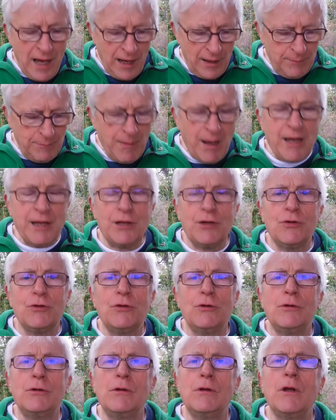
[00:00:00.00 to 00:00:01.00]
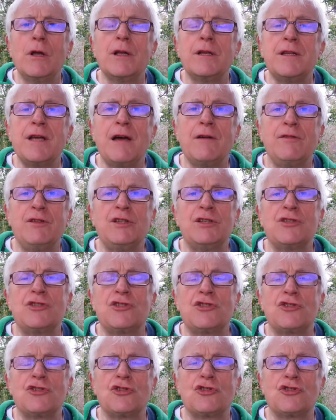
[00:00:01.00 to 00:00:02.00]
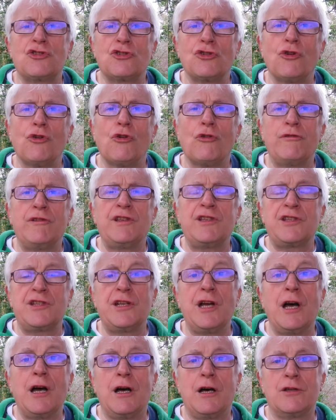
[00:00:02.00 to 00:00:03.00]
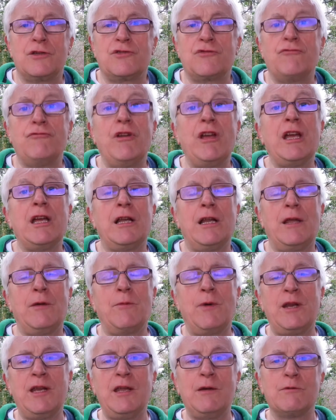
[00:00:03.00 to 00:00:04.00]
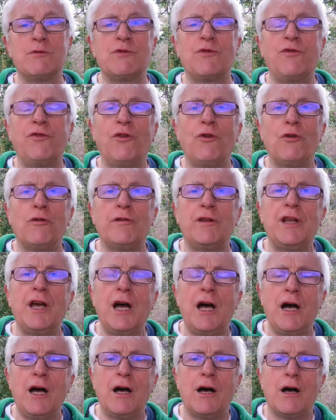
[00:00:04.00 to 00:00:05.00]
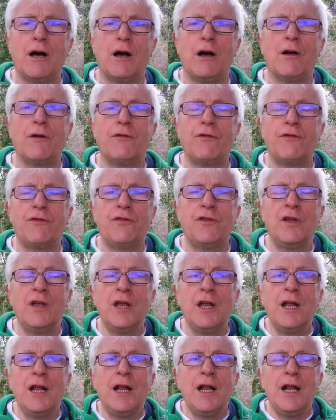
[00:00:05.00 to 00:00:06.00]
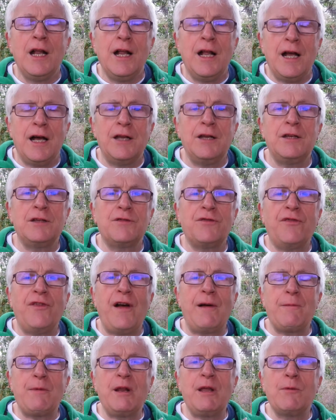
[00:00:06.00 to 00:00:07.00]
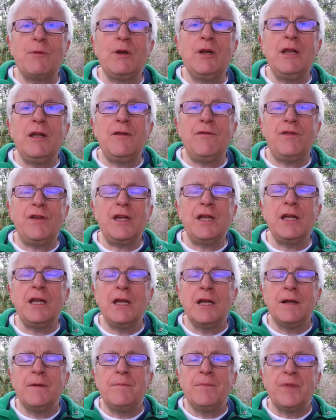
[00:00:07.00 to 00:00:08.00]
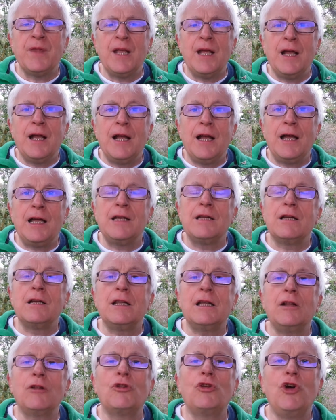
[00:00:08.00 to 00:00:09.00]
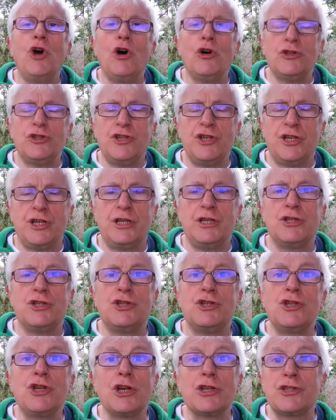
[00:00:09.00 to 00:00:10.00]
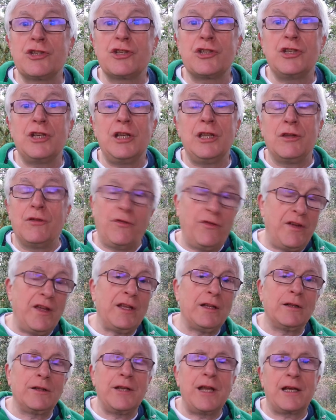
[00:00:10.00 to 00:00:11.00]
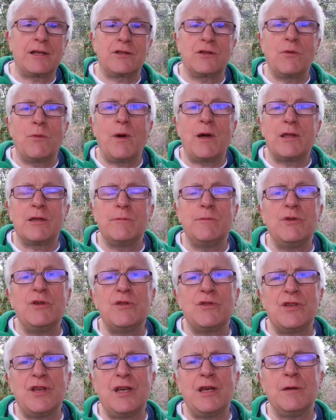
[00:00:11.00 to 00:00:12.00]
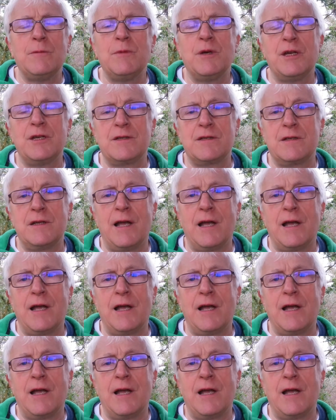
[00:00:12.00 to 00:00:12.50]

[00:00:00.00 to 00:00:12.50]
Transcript: And Michael Davitt's story starts really when he was four and a half, and his family were living in a little cottage just in the field next to where the museum is